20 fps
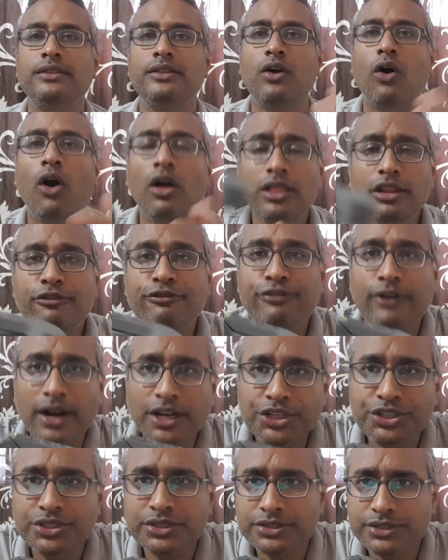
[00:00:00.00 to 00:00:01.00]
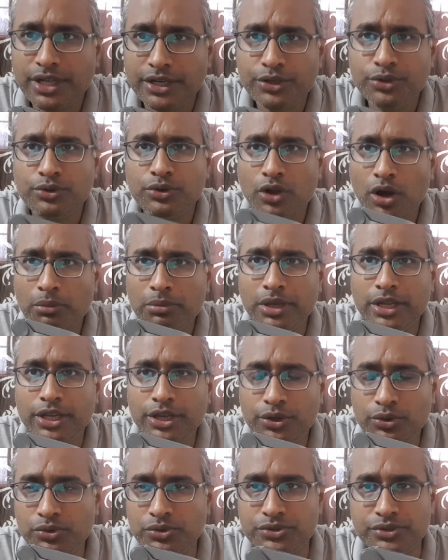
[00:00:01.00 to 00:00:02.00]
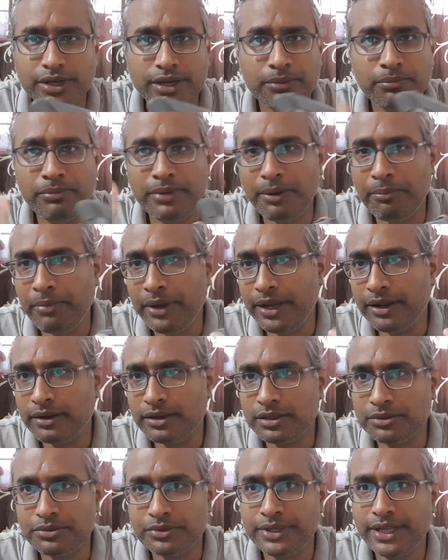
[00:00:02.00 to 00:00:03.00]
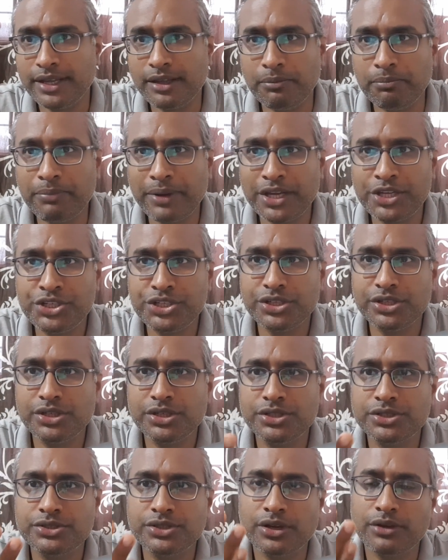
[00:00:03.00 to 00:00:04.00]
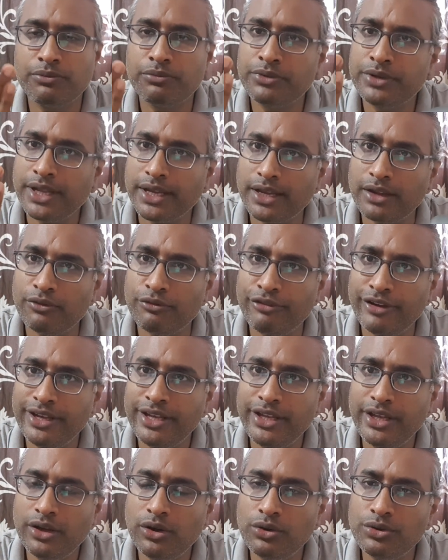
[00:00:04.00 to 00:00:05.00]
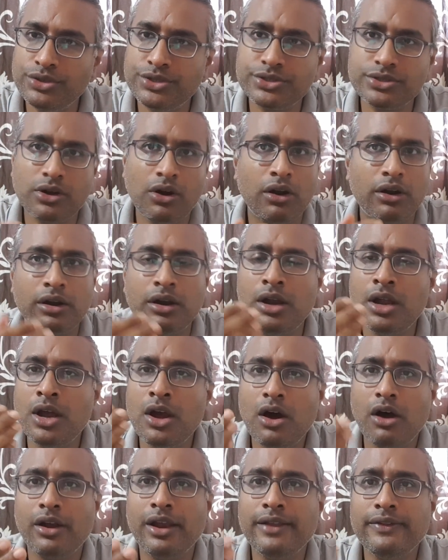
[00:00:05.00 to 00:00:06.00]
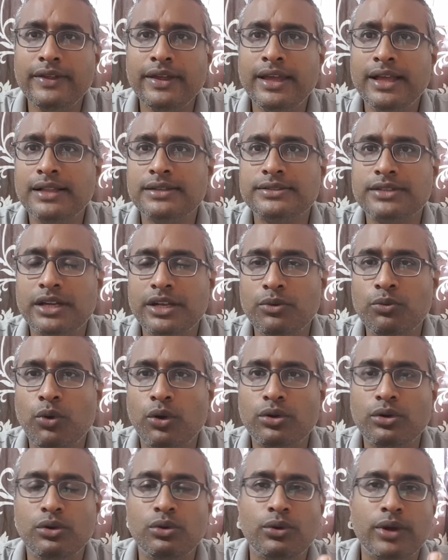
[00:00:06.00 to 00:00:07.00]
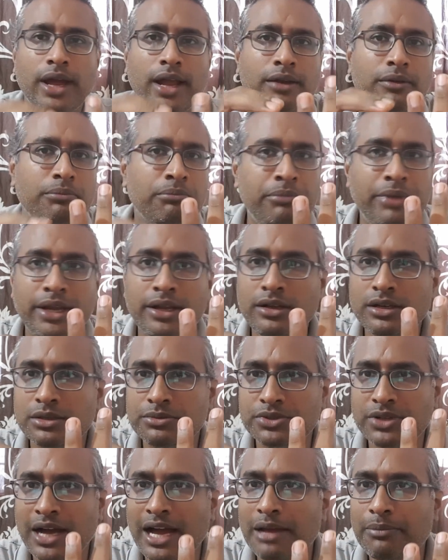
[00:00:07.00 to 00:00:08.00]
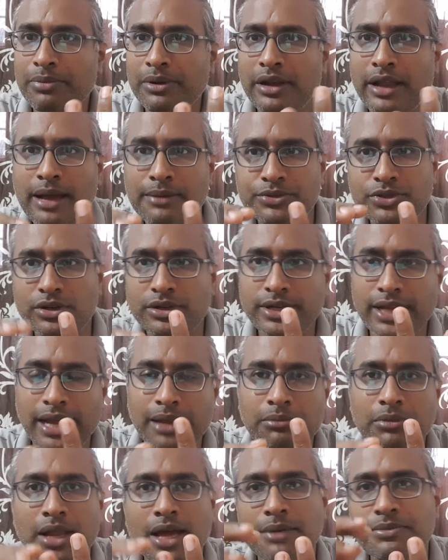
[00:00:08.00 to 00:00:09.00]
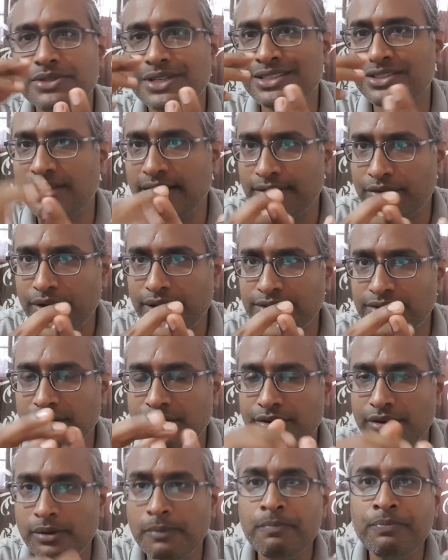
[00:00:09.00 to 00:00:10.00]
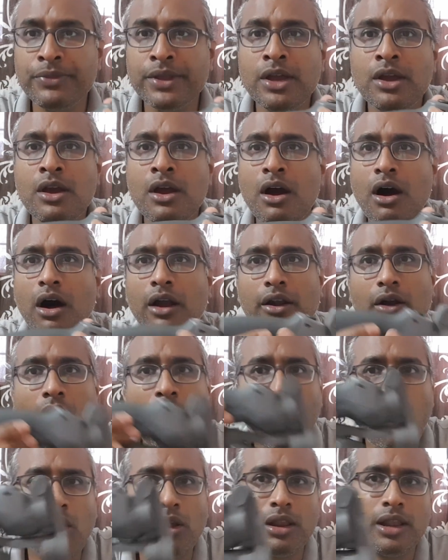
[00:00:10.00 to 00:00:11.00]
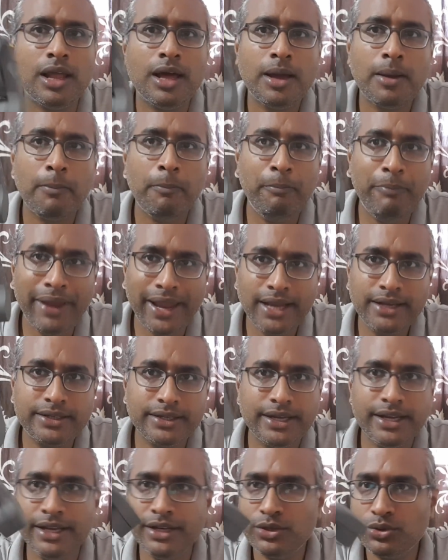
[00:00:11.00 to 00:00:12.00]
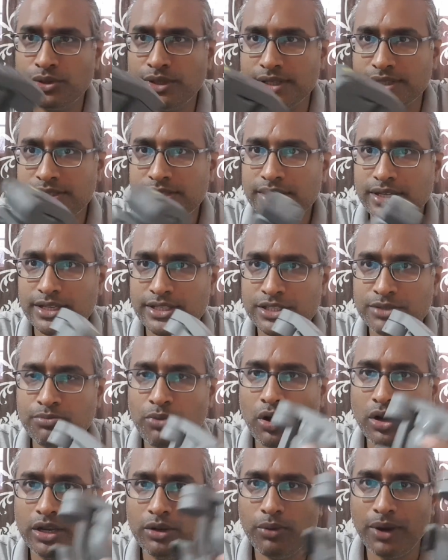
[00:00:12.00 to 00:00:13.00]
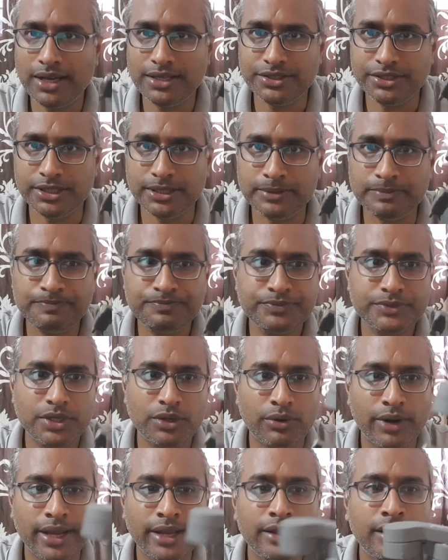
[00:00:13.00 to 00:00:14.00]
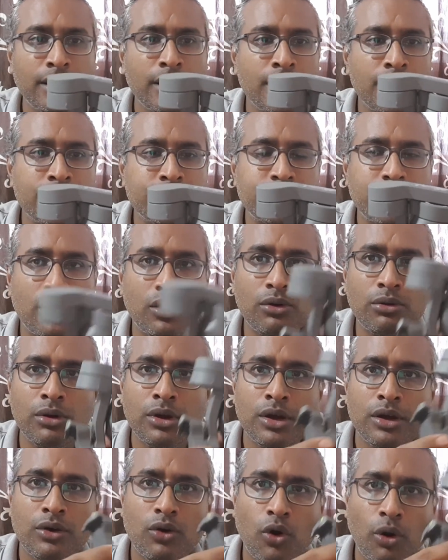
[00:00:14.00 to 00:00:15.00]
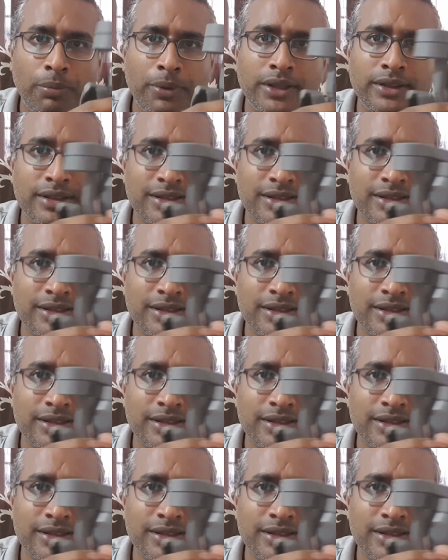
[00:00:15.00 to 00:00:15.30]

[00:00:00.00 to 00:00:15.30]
all the functions that you normally use, right, be it in terms of taking pictures or taking videos or anything else that you want to look at, be it in terms of hyperlapse or time lapse, etc., are all baked into this small device here, right? So opening